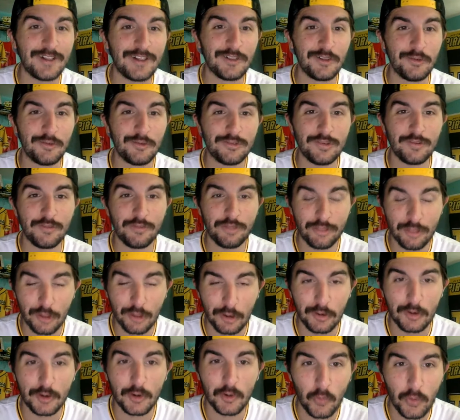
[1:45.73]
elusive
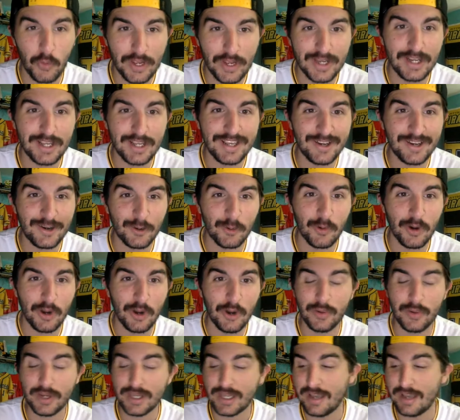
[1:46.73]
third win in a
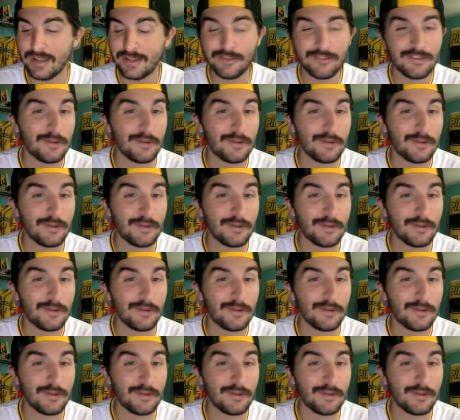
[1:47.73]
row again?